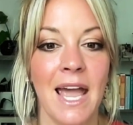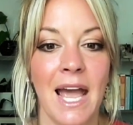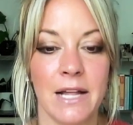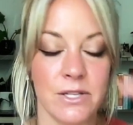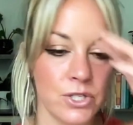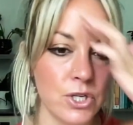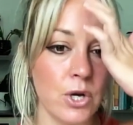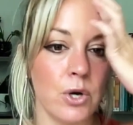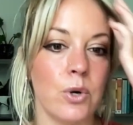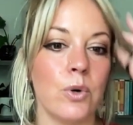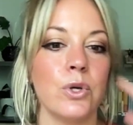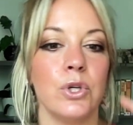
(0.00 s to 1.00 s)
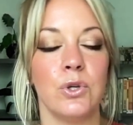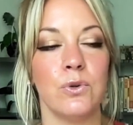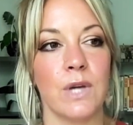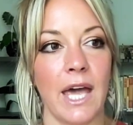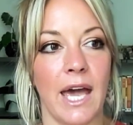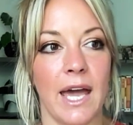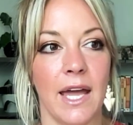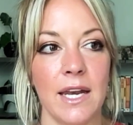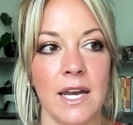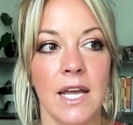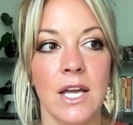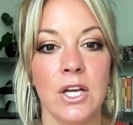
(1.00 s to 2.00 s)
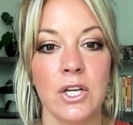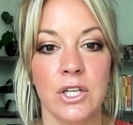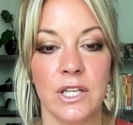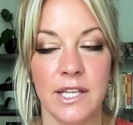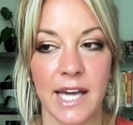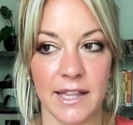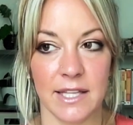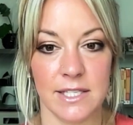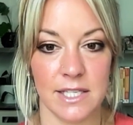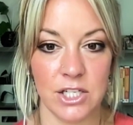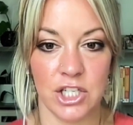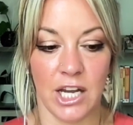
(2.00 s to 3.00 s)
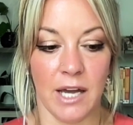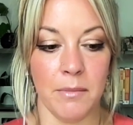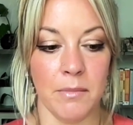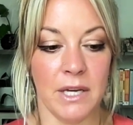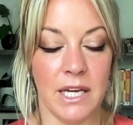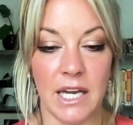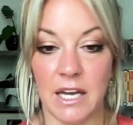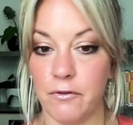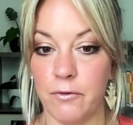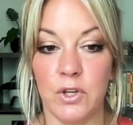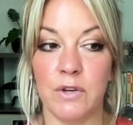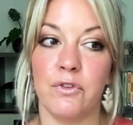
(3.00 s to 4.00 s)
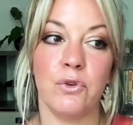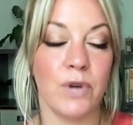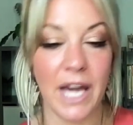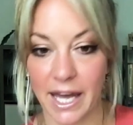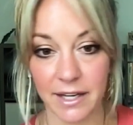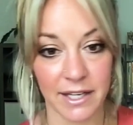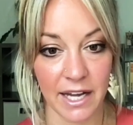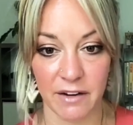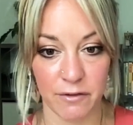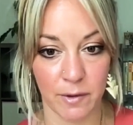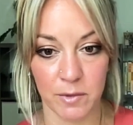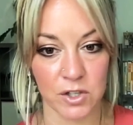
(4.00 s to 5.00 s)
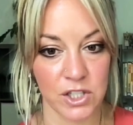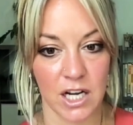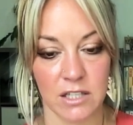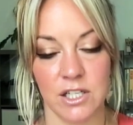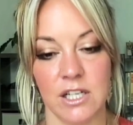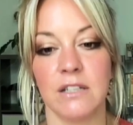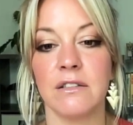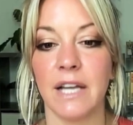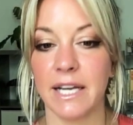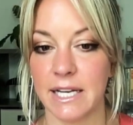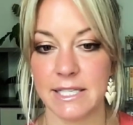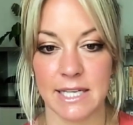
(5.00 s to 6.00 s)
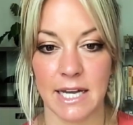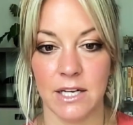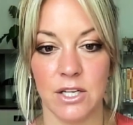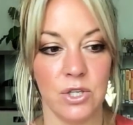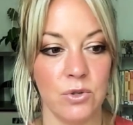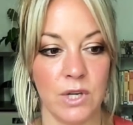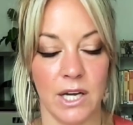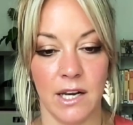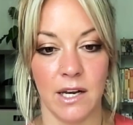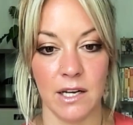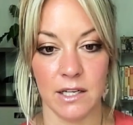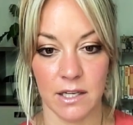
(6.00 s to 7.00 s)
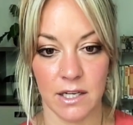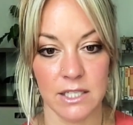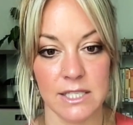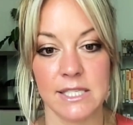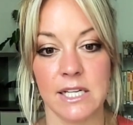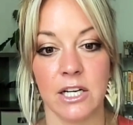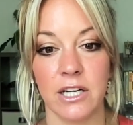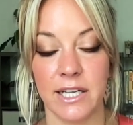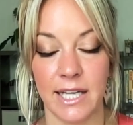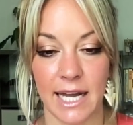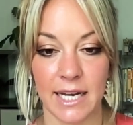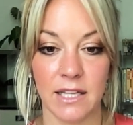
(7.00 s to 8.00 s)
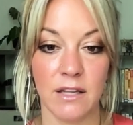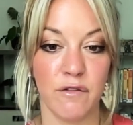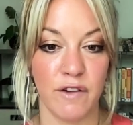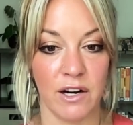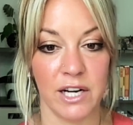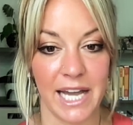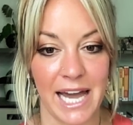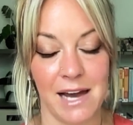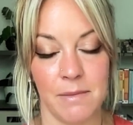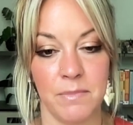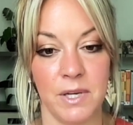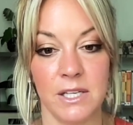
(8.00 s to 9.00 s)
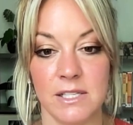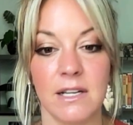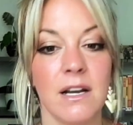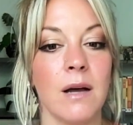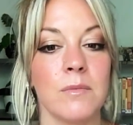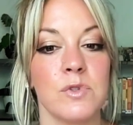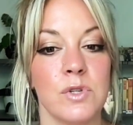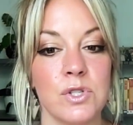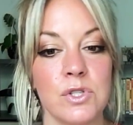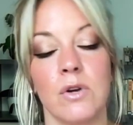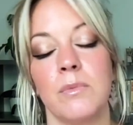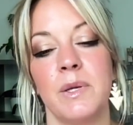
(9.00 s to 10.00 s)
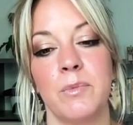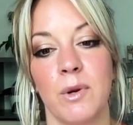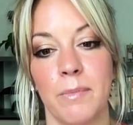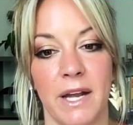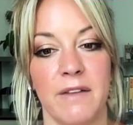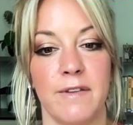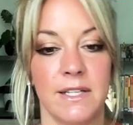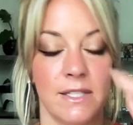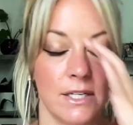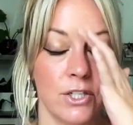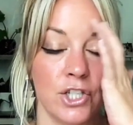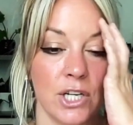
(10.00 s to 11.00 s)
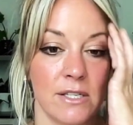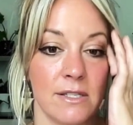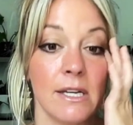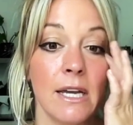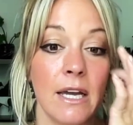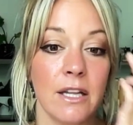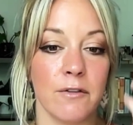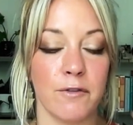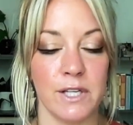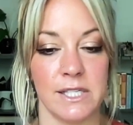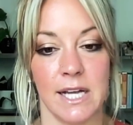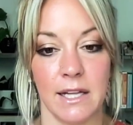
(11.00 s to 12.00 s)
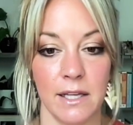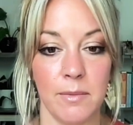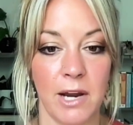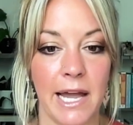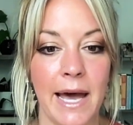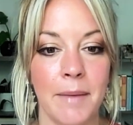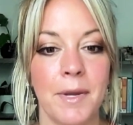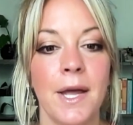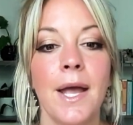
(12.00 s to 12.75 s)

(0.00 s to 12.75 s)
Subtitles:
And so you can get the CGM if you can get it from your doctor. Like I said, you can consider getting the Veri app because it comes with so many more benefits than just the Freestyle Libre app.